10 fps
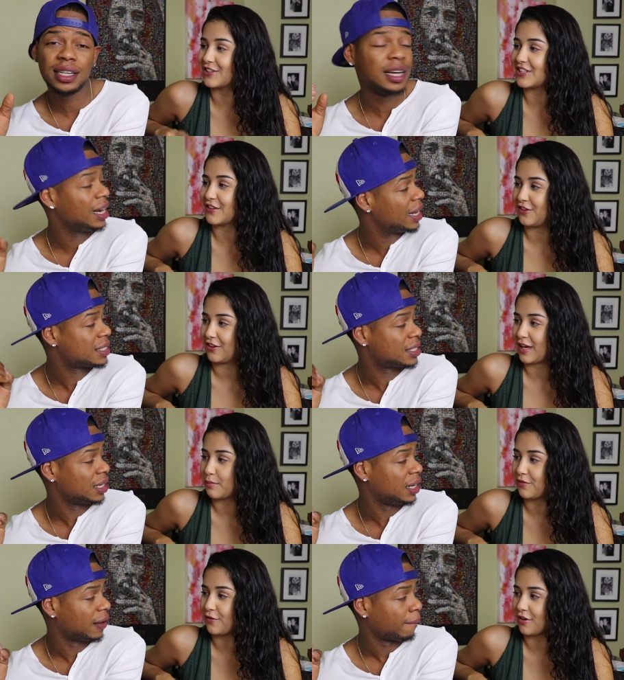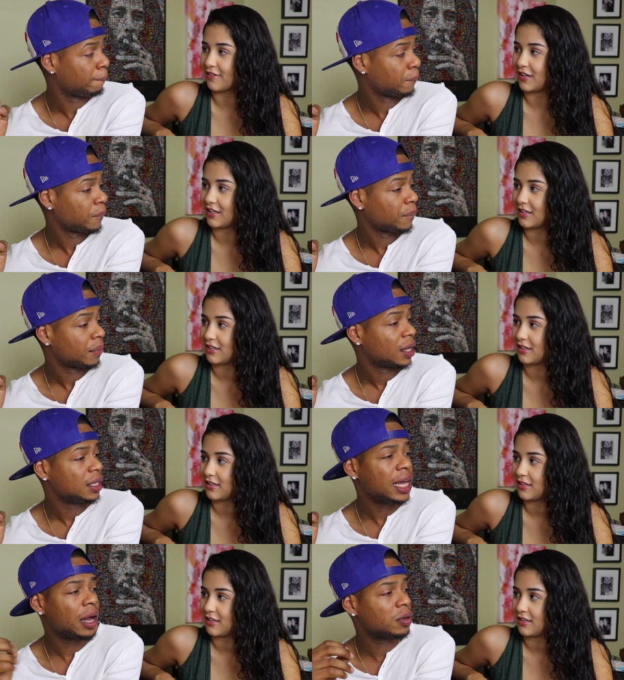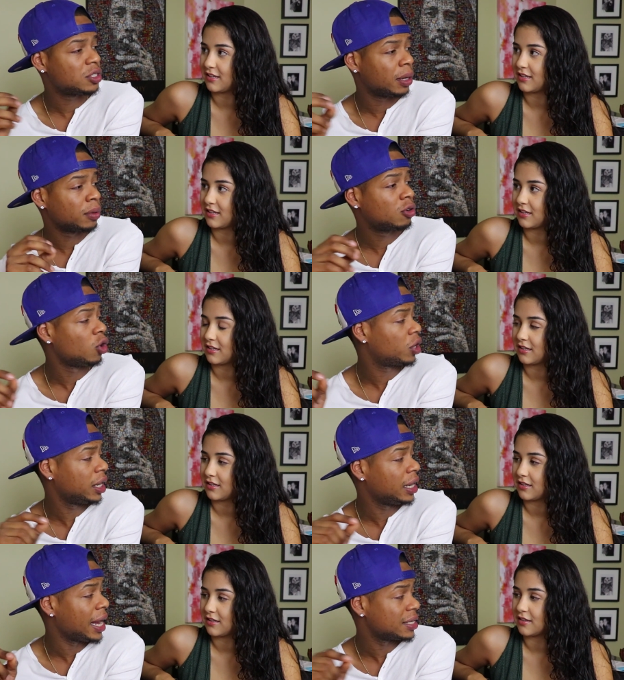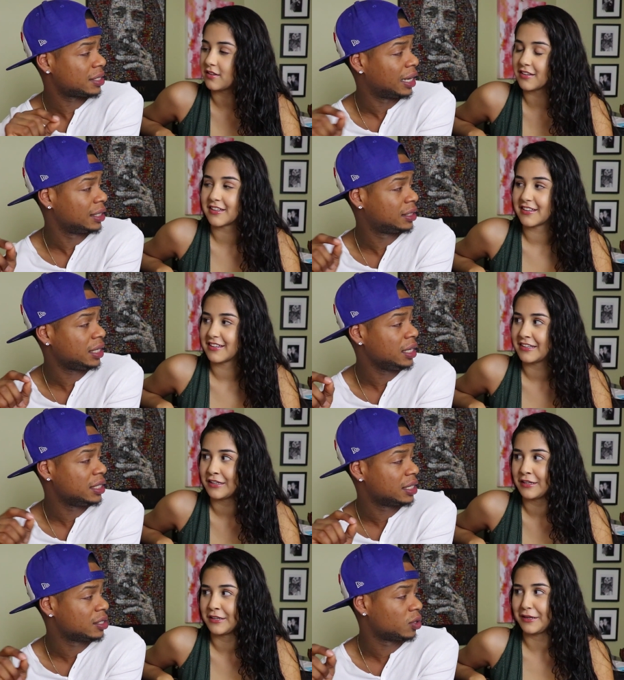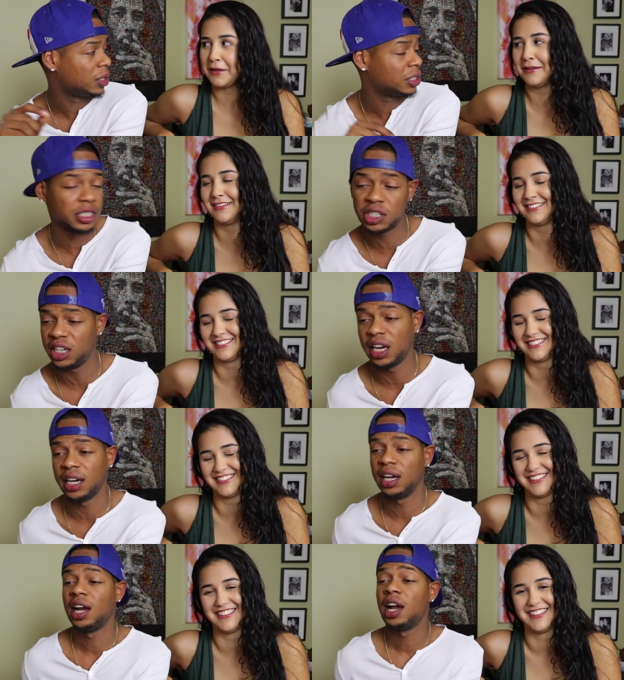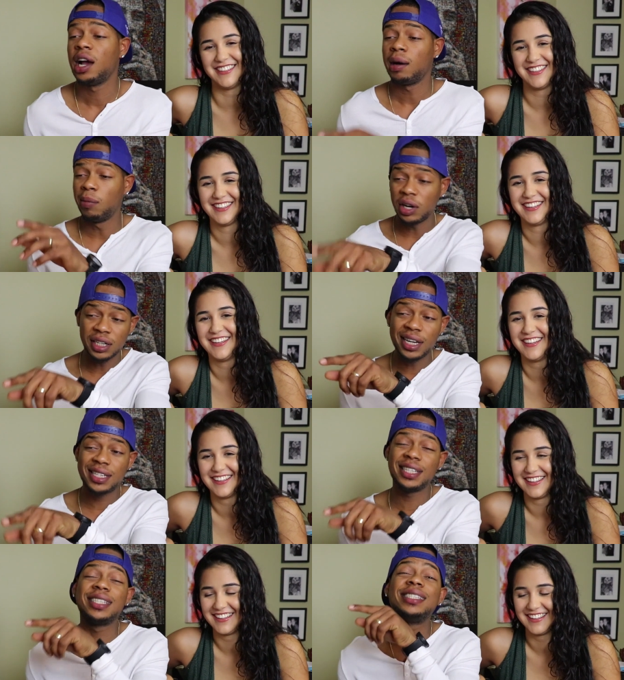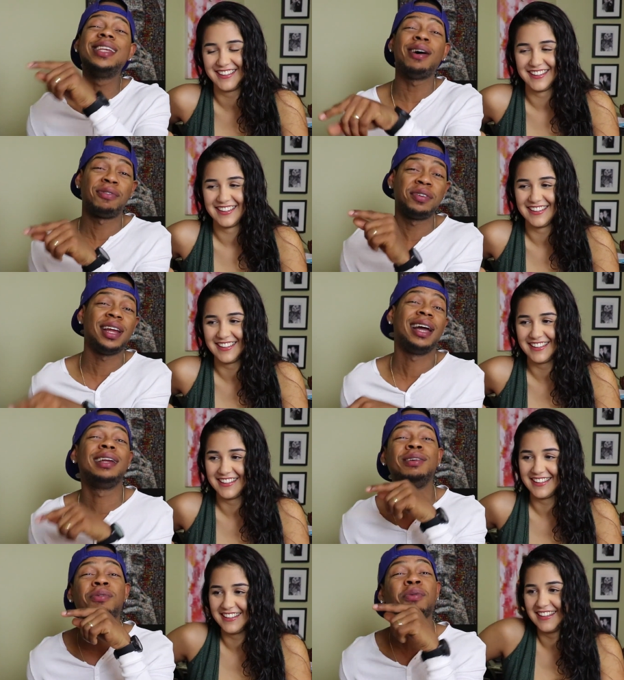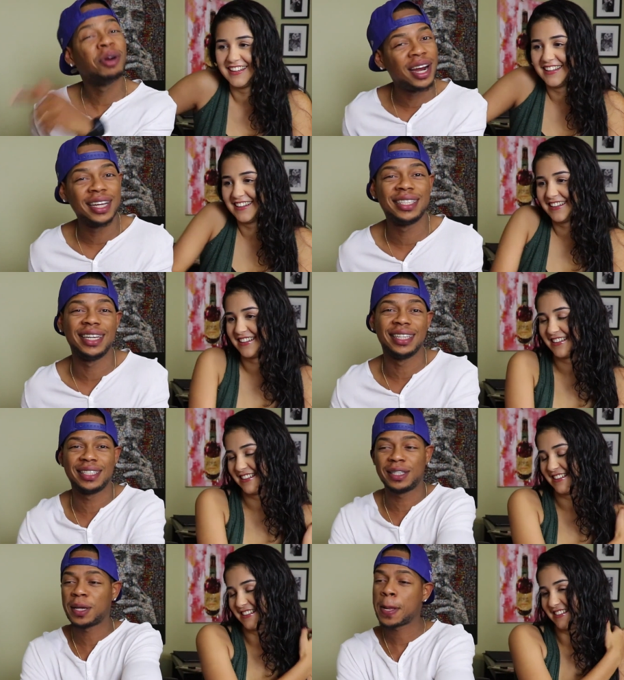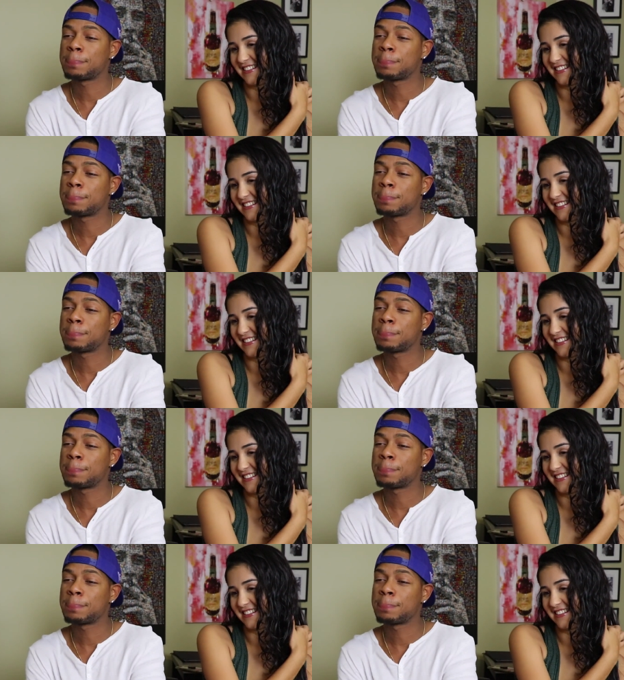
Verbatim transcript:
Speaker 1: her teeth was like before, right? Yeah, with some cooked S mm-hmm. and T's and so she had. But this is definitely worth it.